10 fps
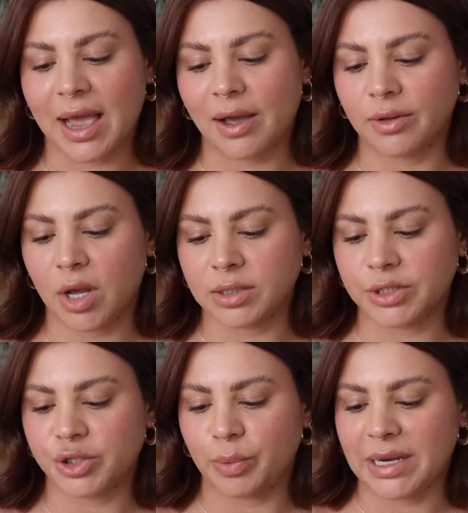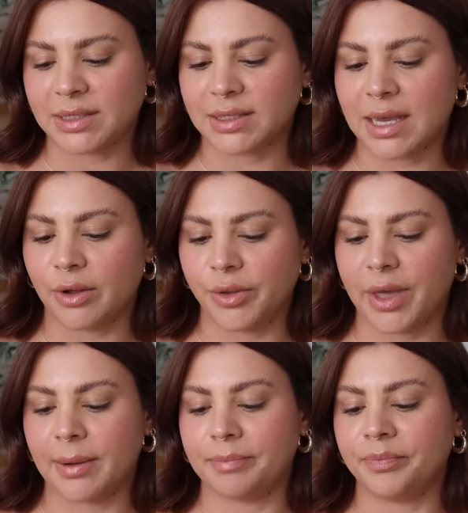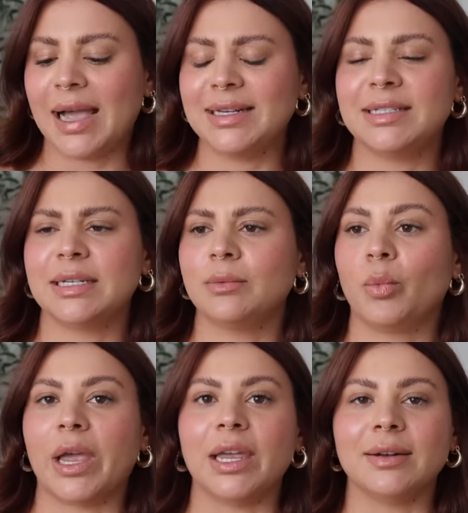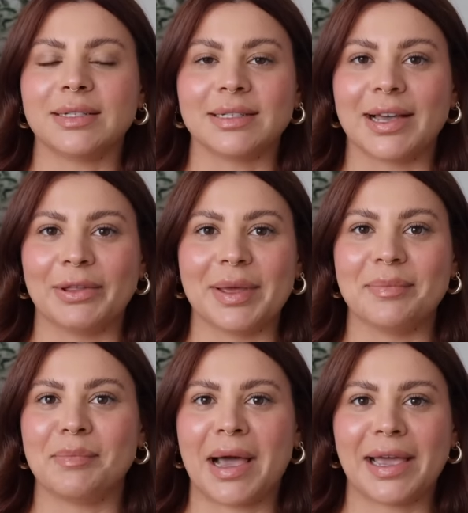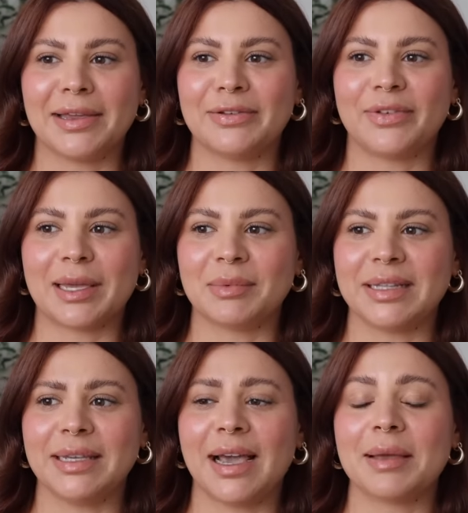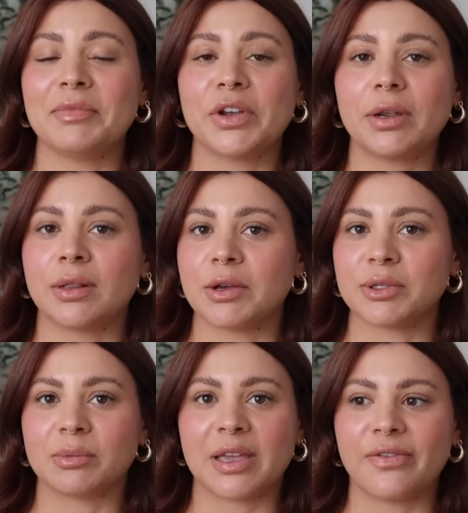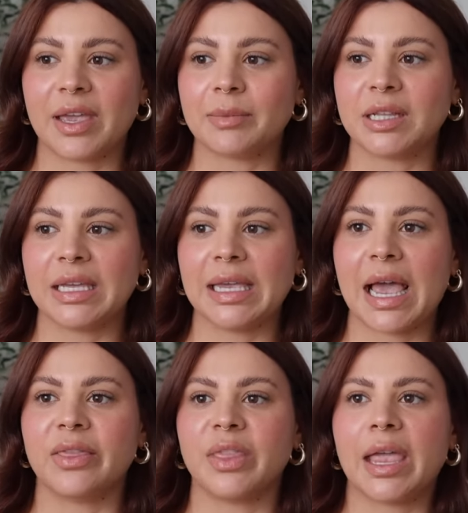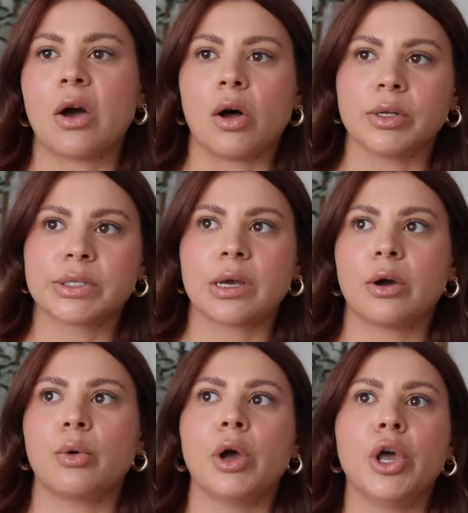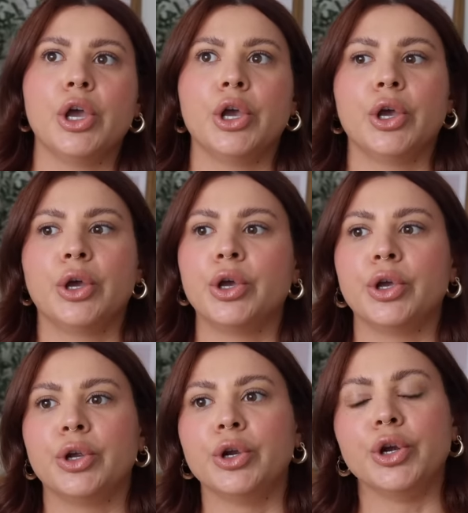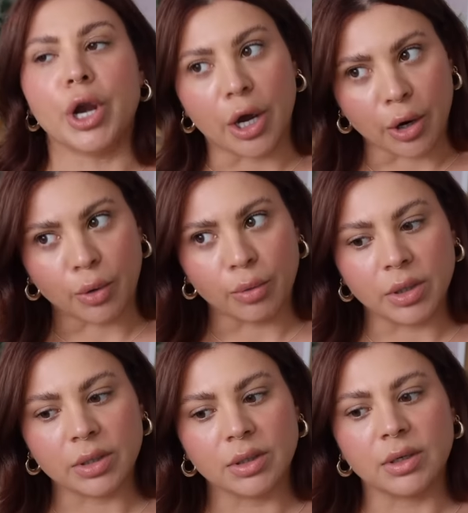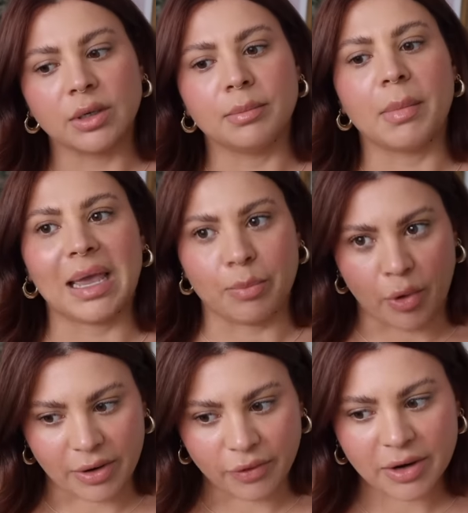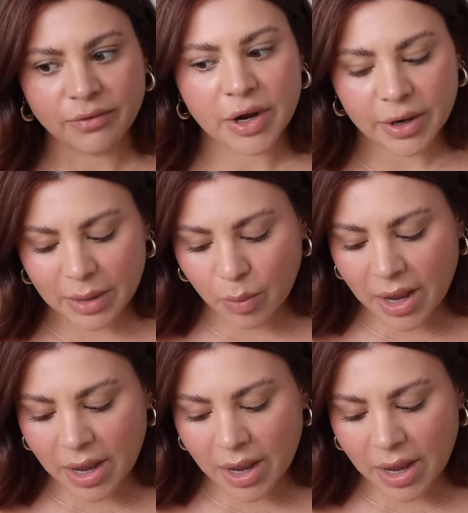How long did you wait to tell them? I didn't wait to tell them. My family, I'm very close with my family, and they also know my boyfriend very